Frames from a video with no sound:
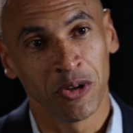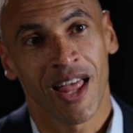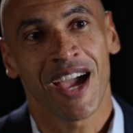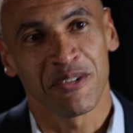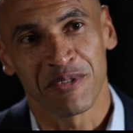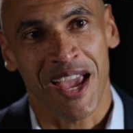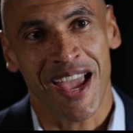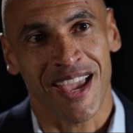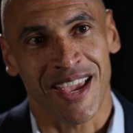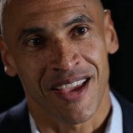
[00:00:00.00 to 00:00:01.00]
light of
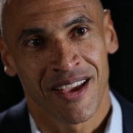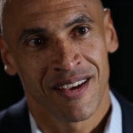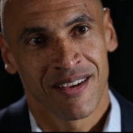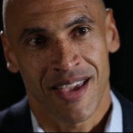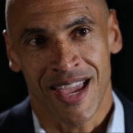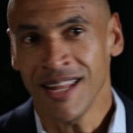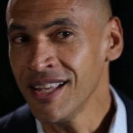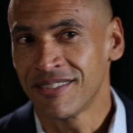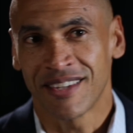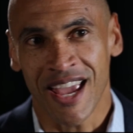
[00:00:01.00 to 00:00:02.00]
day, any
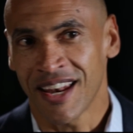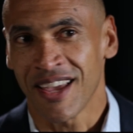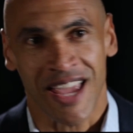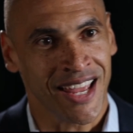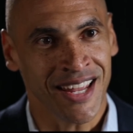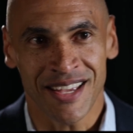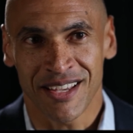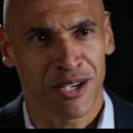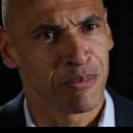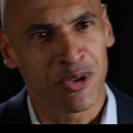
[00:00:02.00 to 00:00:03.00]
data, any
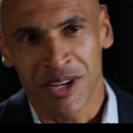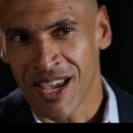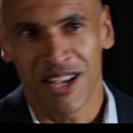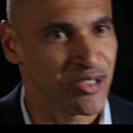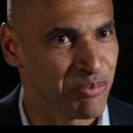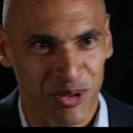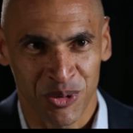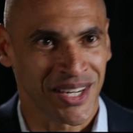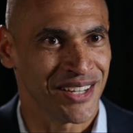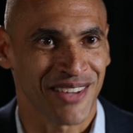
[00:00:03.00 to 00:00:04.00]
communication
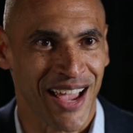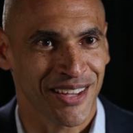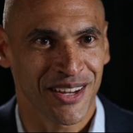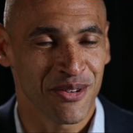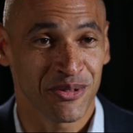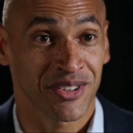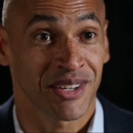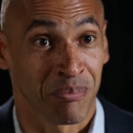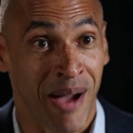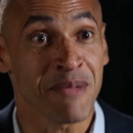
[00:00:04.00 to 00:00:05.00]
between executives
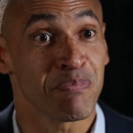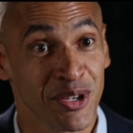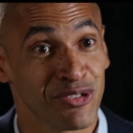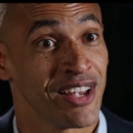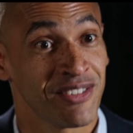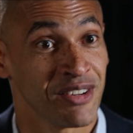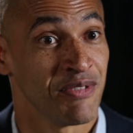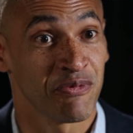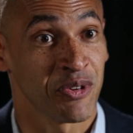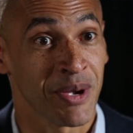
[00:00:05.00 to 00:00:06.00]
might be sensitive
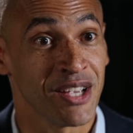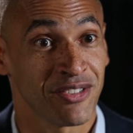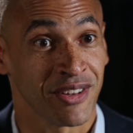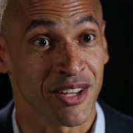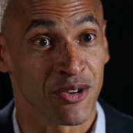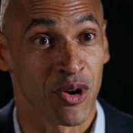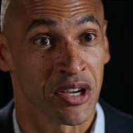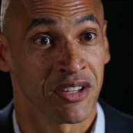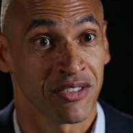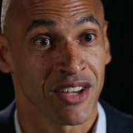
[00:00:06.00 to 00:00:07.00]
information that your
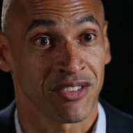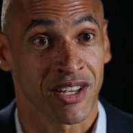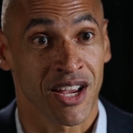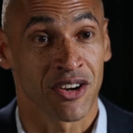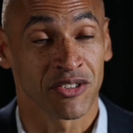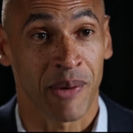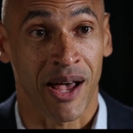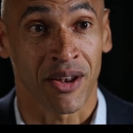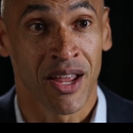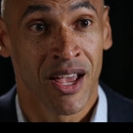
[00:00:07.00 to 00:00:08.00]
organization cares
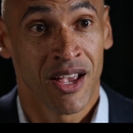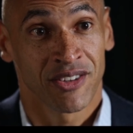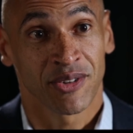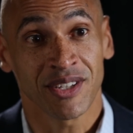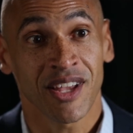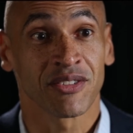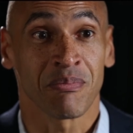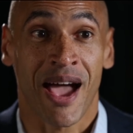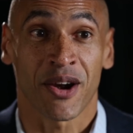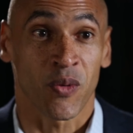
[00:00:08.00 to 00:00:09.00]
about. So it doesn't
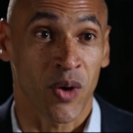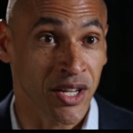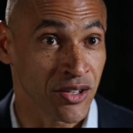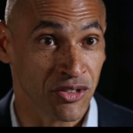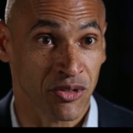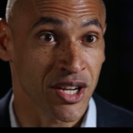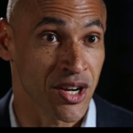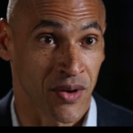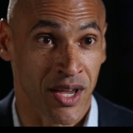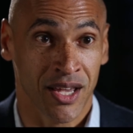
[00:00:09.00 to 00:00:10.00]
matter what industry
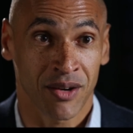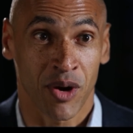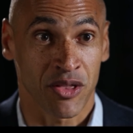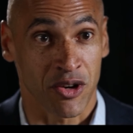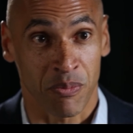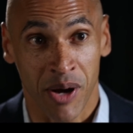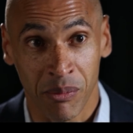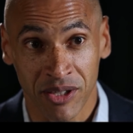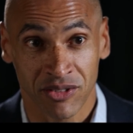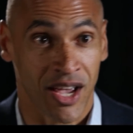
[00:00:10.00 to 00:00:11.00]
you're in, whether you're
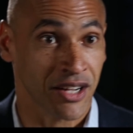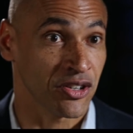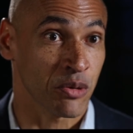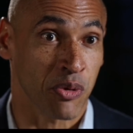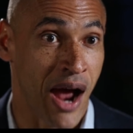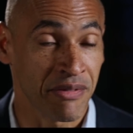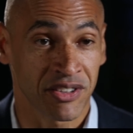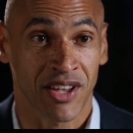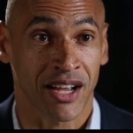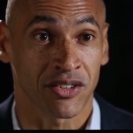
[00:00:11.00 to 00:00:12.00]
public sector, private
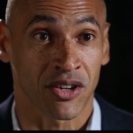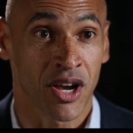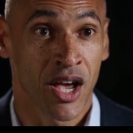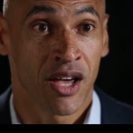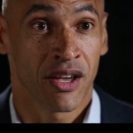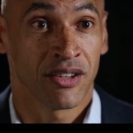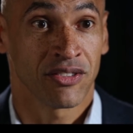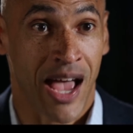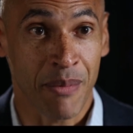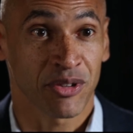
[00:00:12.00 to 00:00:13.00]
sector,
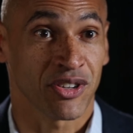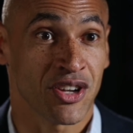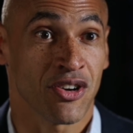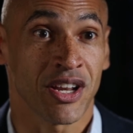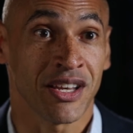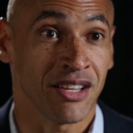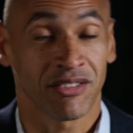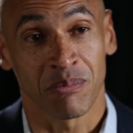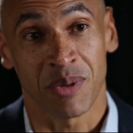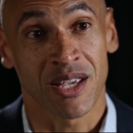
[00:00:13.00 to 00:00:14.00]
cybersecurity needs
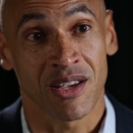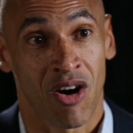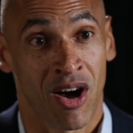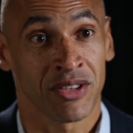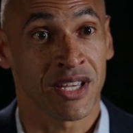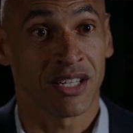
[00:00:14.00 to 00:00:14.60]
to be on the